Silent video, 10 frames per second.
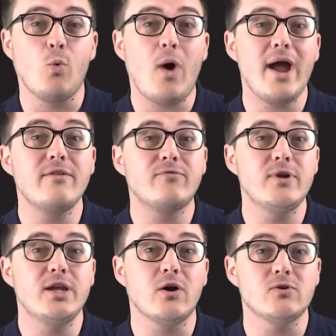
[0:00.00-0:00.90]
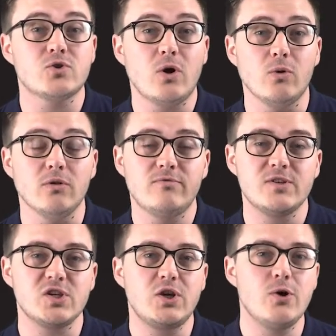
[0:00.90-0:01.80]
wire-free control for
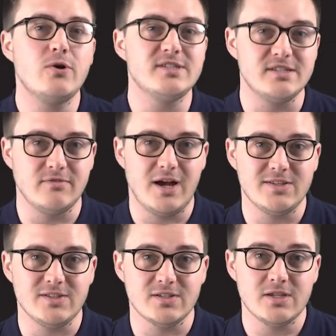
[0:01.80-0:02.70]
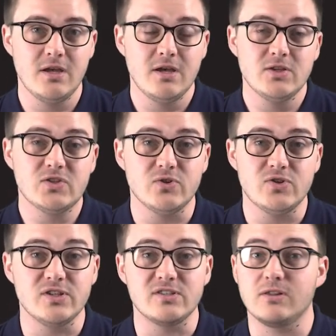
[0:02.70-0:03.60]
security devices,
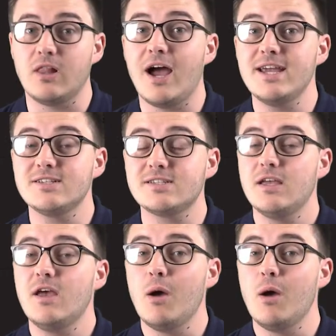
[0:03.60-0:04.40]
such as lights,